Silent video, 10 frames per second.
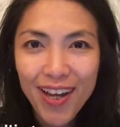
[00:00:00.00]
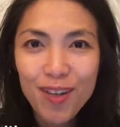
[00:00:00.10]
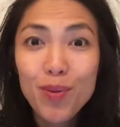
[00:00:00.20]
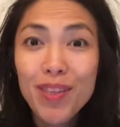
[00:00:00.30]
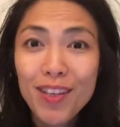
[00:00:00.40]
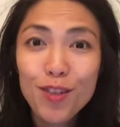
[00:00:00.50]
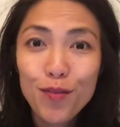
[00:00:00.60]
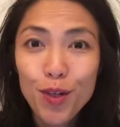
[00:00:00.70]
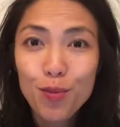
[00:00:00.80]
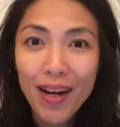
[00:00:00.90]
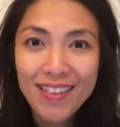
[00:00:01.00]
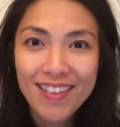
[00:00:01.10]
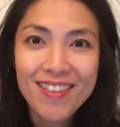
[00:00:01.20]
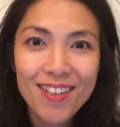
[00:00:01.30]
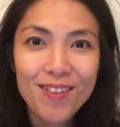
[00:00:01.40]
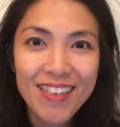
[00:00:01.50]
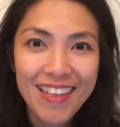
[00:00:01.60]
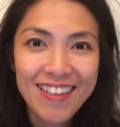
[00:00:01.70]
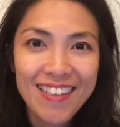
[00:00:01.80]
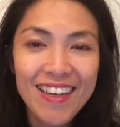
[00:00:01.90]
Chow with Interview Right
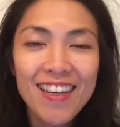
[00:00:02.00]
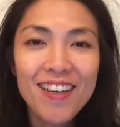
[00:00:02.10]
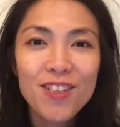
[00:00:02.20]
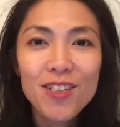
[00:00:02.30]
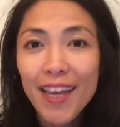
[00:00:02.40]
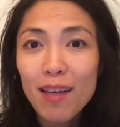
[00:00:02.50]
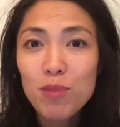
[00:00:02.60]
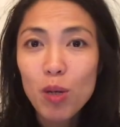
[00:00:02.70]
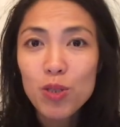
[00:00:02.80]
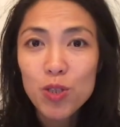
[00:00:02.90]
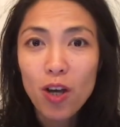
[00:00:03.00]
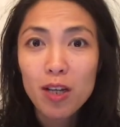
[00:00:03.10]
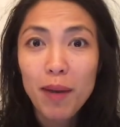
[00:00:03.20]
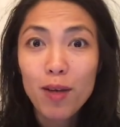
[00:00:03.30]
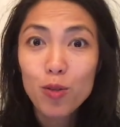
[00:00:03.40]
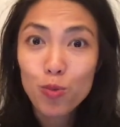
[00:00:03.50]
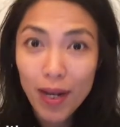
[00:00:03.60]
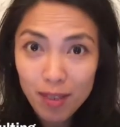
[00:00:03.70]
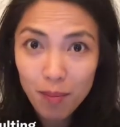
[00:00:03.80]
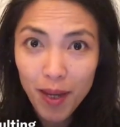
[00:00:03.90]
Consulting. Today I'm going to talk about
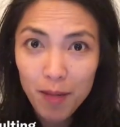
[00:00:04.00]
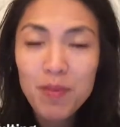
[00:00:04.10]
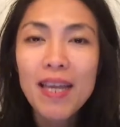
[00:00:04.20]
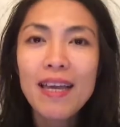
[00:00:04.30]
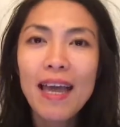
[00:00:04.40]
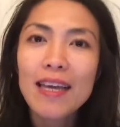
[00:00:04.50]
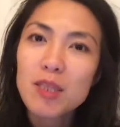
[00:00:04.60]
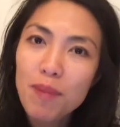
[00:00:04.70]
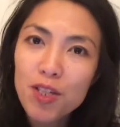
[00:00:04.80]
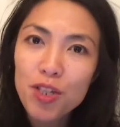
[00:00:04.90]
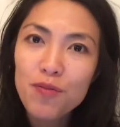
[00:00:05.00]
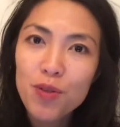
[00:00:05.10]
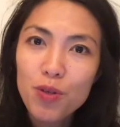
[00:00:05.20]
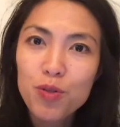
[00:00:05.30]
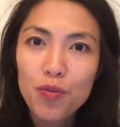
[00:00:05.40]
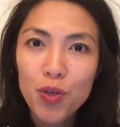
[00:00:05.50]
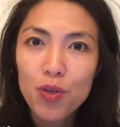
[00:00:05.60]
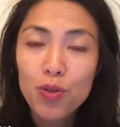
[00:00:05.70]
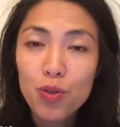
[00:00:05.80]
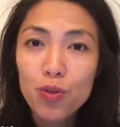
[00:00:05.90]
resume, especially for those of
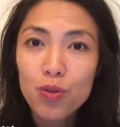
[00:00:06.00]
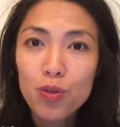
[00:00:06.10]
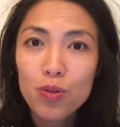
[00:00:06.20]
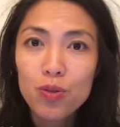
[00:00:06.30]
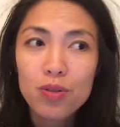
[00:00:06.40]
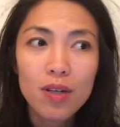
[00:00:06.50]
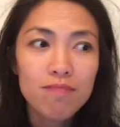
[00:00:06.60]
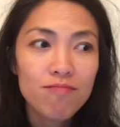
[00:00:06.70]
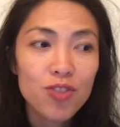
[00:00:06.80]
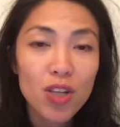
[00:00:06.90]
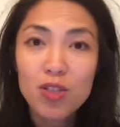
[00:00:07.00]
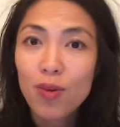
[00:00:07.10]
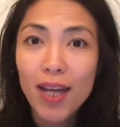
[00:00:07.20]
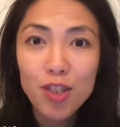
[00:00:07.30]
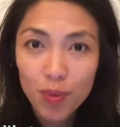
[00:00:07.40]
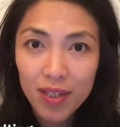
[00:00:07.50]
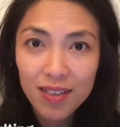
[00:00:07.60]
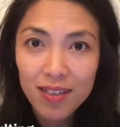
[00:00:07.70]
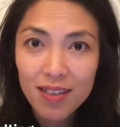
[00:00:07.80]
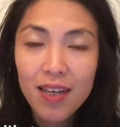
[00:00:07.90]
you who just
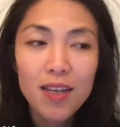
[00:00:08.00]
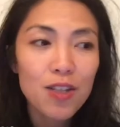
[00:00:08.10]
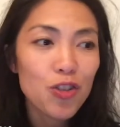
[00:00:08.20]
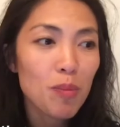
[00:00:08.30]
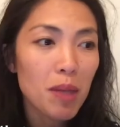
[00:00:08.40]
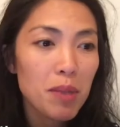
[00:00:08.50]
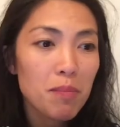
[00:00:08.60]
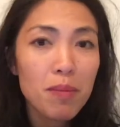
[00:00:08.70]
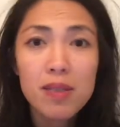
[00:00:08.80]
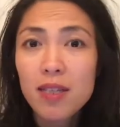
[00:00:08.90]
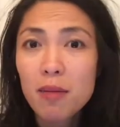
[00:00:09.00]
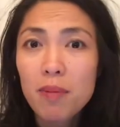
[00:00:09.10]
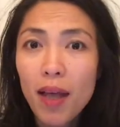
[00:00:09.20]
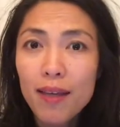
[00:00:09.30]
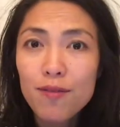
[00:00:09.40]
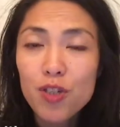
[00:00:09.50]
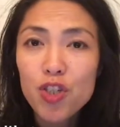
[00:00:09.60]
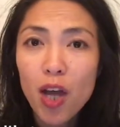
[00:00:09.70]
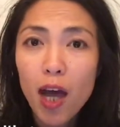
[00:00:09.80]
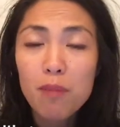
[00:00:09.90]
graduated. You may be busy applying for
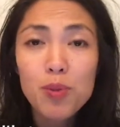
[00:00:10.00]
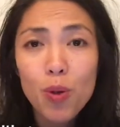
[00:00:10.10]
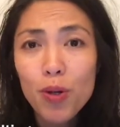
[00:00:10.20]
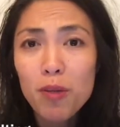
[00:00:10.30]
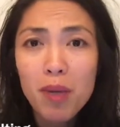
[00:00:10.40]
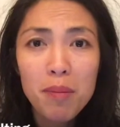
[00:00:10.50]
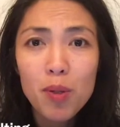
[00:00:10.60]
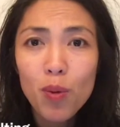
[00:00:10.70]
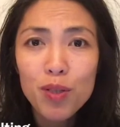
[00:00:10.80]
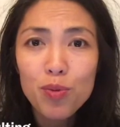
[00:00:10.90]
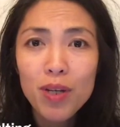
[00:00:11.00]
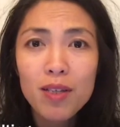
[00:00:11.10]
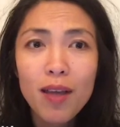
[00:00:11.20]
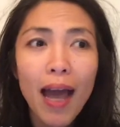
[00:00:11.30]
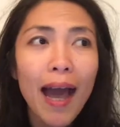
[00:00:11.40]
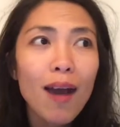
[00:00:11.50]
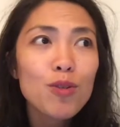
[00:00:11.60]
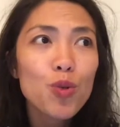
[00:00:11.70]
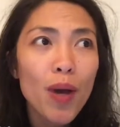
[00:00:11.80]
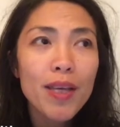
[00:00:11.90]
jobs, or you may be wondering, how
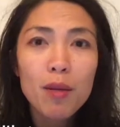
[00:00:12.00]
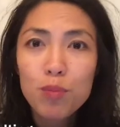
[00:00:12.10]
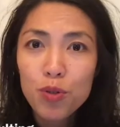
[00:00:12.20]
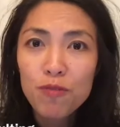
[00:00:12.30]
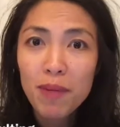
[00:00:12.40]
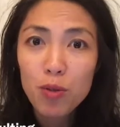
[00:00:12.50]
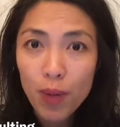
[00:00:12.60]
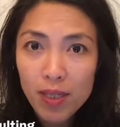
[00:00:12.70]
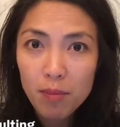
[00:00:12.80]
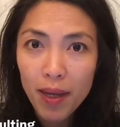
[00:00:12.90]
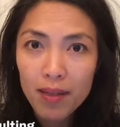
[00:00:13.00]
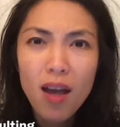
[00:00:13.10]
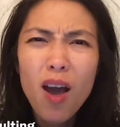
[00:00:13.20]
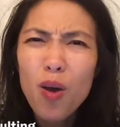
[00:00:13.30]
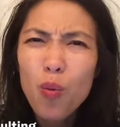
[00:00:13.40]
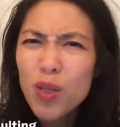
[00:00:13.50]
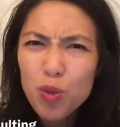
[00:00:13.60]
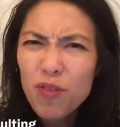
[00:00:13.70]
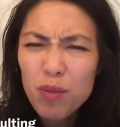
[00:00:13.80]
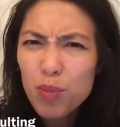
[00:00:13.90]
do I improve my resume? What
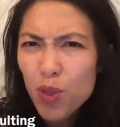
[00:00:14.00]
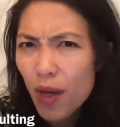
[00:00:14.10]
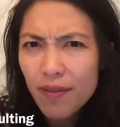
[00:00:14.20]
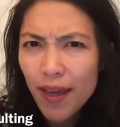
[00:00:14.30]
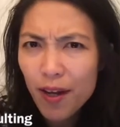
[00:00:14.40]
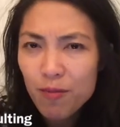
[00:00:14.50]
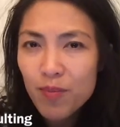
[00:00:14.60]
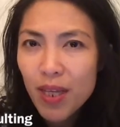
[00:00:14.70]
to even put on there?